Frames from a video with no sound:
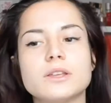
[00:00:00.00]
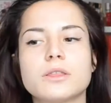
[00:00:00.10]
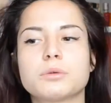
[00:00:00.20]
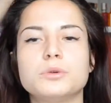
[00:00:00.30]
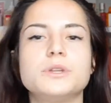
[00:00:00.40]

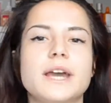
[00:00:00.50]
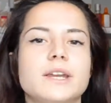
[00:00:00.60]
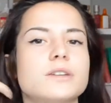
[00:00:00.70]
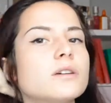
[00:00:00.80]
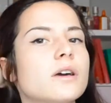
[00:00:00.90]
Through
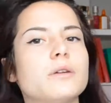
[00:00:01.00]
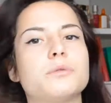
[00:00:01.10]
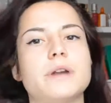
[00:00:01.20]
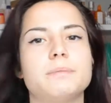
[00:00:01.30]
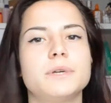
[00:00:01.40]
that
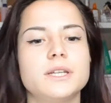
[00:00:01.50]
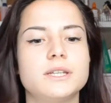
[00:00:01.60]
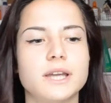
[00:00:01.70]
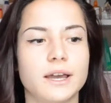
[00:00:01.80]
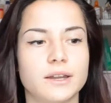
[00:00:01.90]

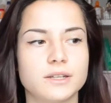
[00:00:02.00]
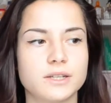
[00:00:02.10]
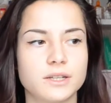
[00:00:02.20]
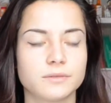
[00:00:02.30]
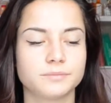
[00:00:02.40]
rapid and